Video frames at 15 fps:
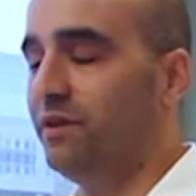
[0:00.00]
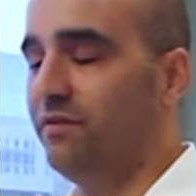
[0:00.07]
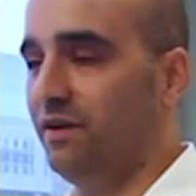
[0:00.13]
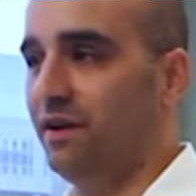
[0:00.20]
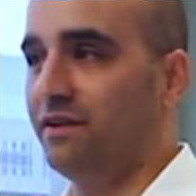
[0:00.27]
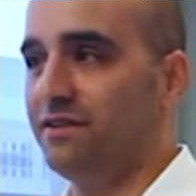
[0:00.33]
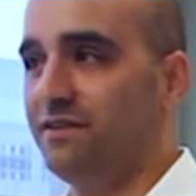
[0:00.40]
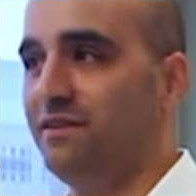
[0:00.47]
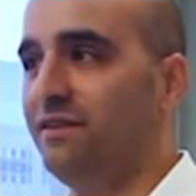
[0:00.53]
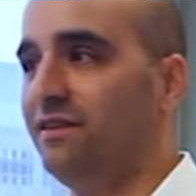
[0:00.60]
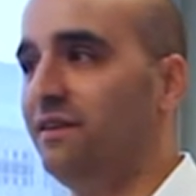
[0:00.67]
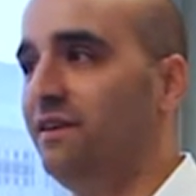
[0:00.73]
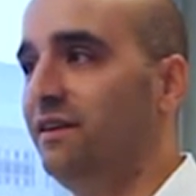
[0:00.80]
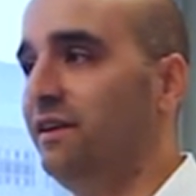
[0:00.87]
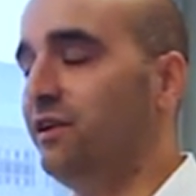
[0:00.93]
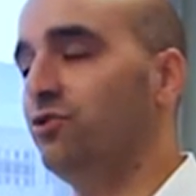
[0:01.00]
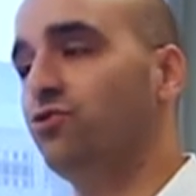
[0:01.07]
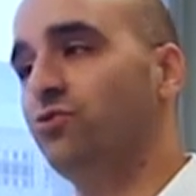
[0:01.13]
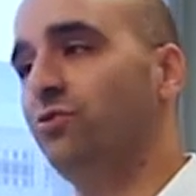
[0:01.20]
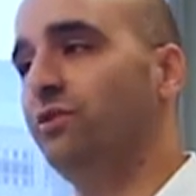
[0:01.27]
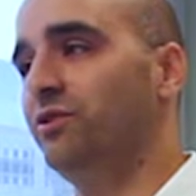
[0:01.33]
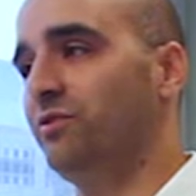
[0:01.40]
of honesty, it can
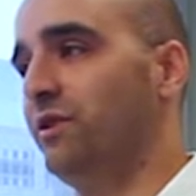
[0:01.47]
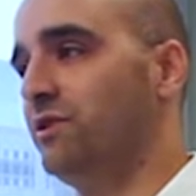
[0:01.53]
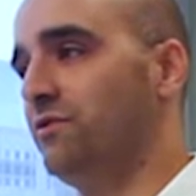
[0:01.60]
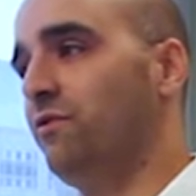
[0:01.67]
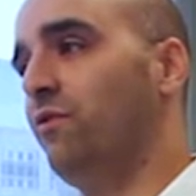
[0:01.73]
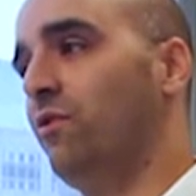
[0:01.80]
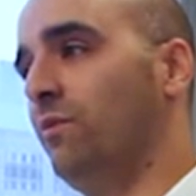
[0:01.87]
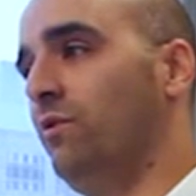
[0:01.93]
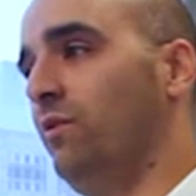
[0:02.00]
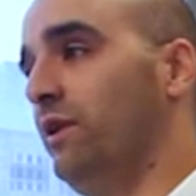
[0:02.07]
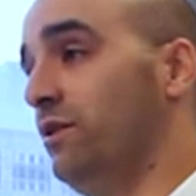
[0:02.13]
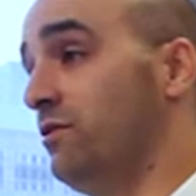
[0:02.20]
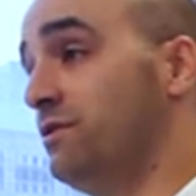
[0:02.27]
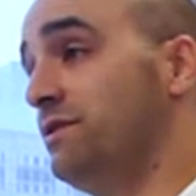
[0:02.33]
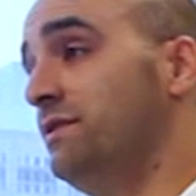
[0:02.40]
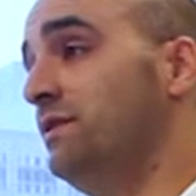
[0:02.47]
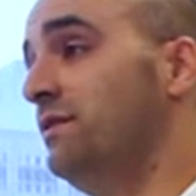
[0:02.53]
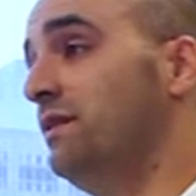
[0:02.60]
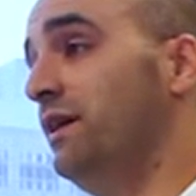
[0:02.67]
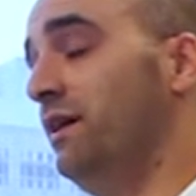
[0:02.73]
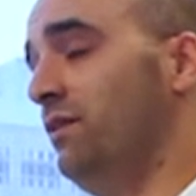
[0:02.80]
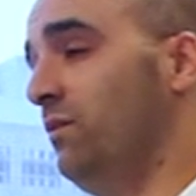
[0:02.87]
truly transform the way you're
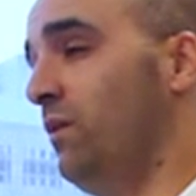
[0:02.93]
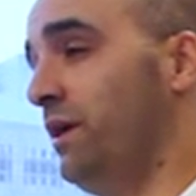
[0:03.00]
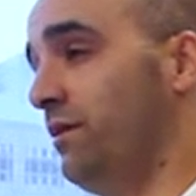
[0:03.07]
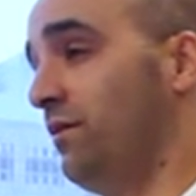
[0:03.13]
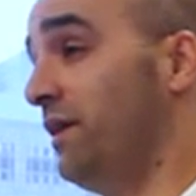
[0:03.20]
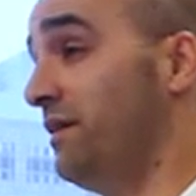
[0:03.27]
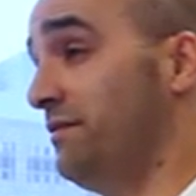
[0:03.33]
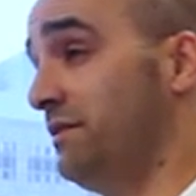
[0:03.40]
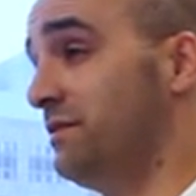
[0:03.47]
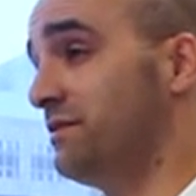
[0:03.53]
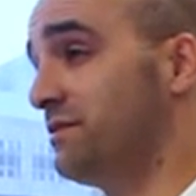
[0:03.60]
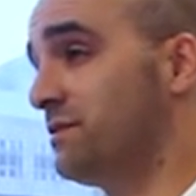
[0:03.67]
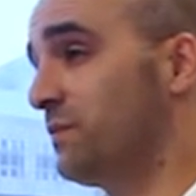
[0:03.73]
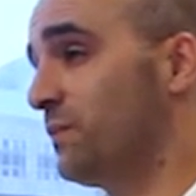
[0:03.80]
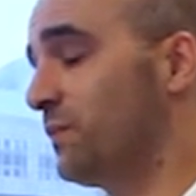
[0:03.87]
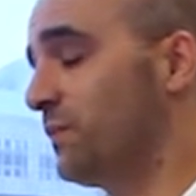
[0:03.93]
seen and the way your life is.